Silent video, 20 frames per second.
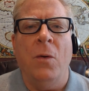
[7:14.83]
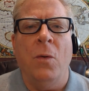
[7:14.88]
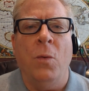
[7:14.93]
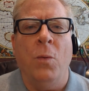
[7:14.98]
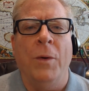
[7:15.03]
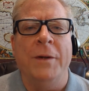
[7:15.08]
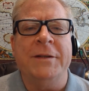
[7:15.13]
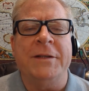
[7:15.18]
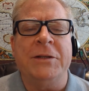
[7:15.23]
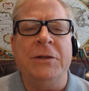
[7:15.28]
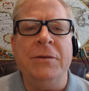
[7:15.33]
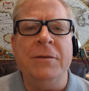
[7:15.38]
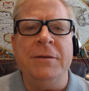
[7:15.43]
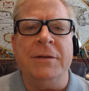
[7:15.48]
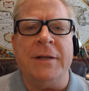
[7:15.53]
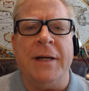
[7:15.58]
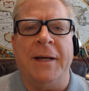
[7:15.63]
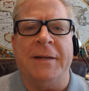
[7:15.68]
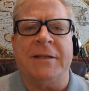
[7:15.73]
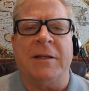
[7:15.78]
When students
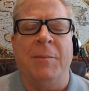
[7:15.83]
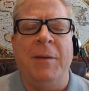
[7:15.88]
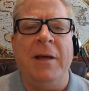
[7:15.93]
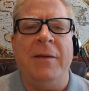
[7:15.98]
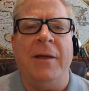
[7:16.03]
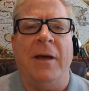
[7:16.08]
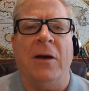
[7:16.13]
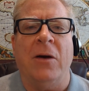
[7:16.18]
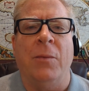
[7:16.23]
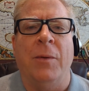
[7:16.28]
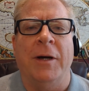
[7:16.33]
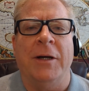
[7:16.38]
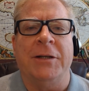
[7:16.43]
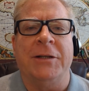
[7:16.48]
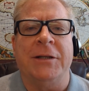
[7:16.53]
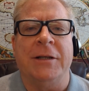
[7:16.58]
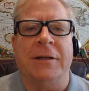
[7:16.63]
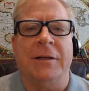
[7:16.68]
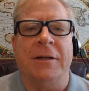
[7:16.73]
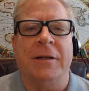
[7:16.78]
ask me that
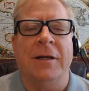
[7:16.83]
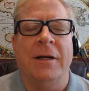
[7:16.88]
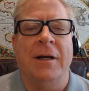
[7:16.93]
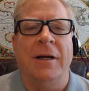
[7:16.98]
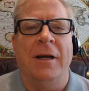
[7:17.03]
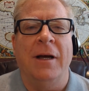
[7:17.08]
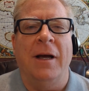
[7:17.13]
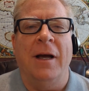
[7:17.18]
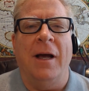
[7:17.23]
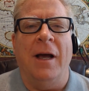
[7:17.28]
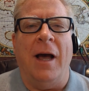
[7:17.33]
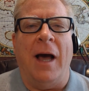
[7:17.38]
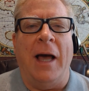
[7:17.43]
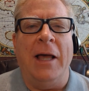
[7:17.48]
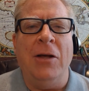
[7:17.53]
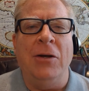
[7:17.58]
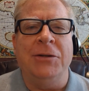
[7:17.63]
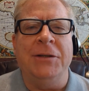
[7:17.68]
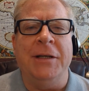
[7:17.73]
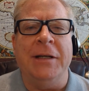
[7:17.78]
question, I
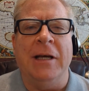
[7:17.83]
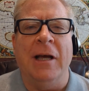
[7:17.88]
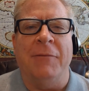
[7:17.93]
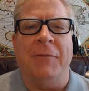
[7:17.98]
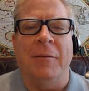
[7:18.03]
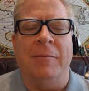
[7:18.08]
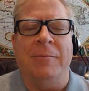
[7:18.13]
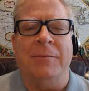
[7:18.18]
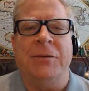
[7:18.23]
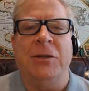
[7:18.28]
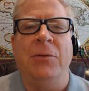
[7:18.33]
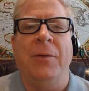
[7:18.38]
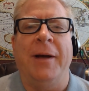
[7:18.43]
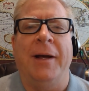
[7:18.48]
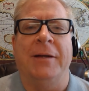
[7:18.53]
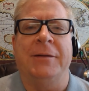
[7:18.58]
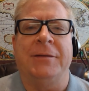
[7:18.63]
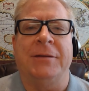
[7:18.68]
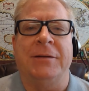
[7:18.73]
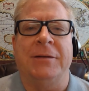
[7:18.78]
usually give them two
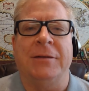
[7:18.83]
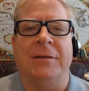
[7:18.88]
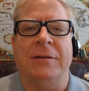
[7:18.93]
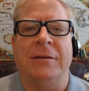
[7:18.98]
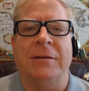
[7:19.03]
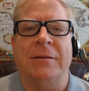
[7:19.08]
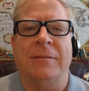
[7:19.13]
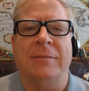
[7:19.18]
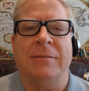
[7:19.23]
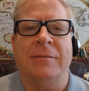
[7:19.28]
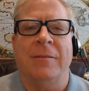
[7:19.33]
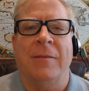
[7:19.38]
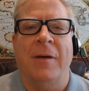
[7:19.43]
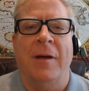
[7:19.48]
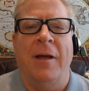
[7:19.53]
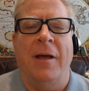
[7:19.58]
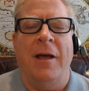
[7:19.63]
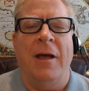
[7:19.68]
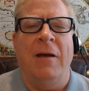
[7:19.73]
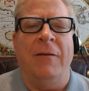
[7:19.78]
answers.
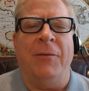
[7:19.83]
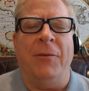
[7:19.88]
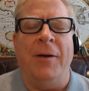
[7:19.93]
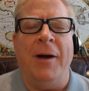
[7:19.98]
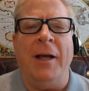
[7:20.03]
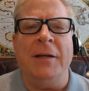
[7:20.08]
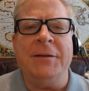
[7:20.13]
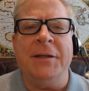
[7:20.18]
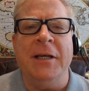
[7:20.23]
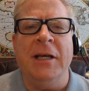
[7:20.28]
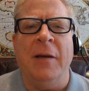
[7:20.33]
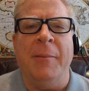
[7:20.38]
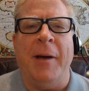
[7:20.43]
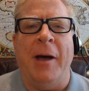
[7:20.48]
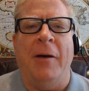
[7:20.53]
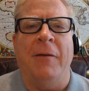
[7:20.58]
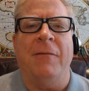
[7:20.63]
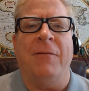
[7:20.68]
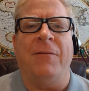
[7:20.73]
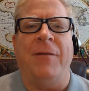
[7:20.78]
If they're asking
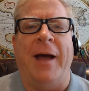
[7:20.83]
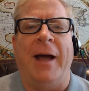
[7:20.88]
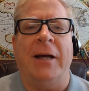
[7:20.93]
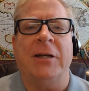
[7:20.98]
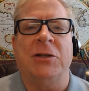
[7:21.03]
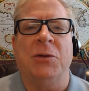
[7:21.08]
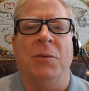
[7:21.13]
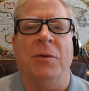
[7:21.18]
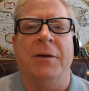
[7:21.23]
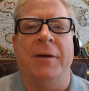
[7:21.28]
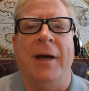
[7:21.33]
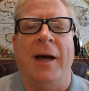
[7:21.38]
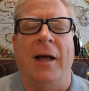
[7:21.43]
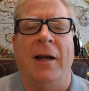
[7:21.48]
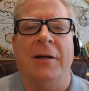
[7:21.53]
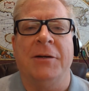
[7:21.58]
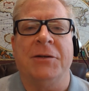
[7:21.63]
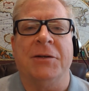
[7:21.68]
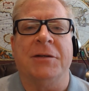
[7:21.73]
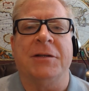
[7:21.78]
about factual
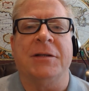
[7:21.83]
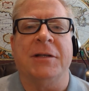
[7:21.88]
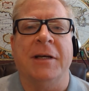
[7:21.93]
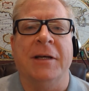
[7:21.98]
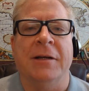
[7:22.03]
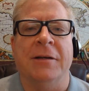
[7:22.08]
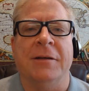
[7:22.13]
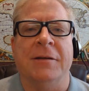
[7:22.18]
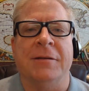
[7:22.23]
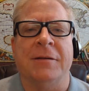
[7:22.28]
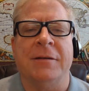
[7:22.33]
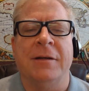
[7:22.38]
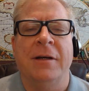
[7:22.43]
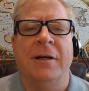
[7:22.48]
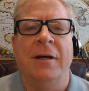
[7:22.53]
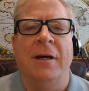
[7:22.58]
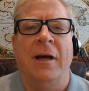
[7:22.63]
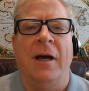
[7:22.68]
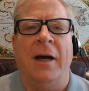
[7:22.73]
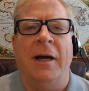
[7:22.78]
knowledge or skills,
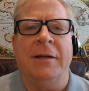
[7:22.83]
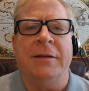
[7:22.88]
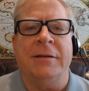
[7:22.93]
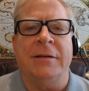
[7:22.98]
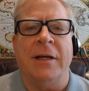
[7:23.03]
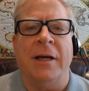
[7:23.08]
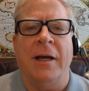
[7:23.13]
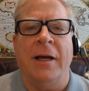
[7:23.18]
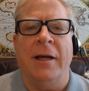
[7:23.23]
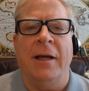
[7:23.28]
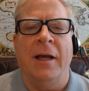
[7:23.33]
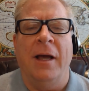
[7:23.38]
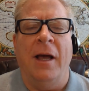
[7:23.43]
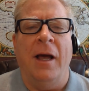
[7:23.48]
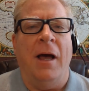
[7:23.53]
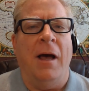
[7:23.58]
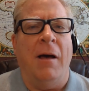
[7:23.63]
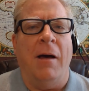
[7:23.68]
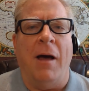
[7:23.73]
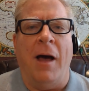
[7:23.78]
I say,
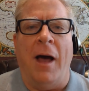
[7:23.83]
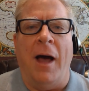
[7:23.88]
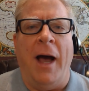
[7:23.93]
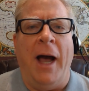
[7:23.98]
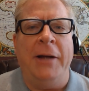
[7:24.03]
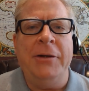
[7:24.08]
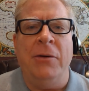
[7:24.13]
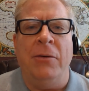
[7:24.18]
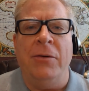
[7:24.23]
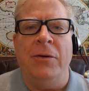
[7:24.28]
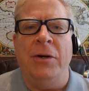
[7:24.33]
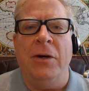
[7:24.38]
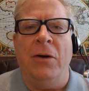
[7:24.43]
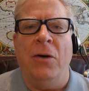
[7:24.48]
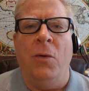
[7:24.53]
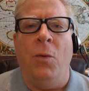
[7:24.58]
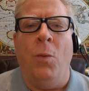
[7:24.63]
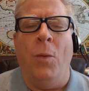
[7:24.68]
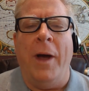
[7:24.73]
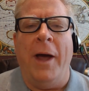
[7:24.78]
I don't know
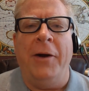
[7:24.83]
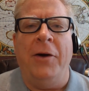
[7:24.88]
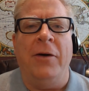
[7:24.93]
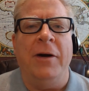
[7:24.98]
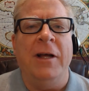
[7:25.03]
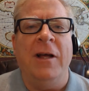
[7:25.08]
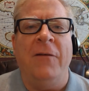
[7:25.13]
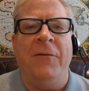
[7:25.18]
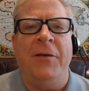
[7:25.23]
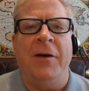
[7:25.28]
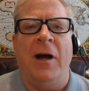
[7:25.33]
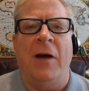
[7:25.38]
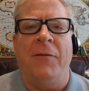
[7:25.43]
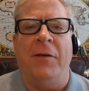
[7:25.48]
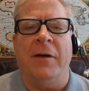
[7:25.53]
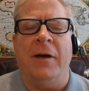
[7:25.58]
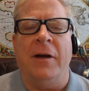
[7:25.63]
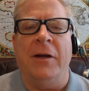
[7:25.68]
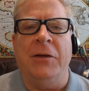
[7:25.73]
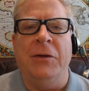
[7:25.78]
when or if you're ever
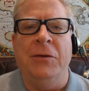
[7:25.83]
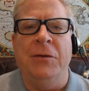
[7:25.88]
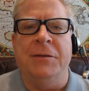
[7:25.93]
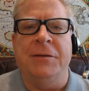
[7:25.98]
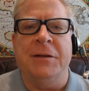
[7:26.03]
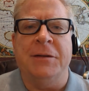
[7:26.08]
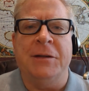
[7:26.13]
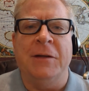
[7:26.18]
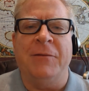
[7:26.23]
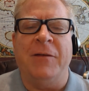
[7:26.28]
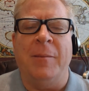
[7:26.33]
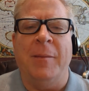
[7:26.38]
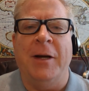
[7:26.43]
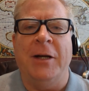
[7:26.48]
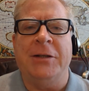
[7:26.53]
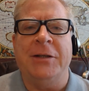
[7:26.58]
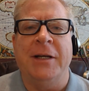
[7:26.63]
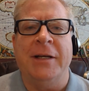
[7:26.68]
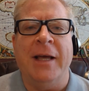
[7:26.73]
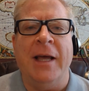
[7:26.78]
going to use this
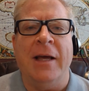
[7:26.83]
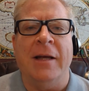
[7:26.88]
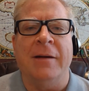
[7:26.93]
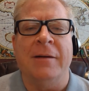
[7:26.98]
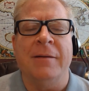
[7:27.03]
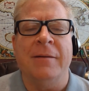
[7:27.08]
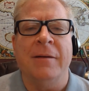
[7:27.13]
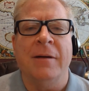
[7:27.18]
information again.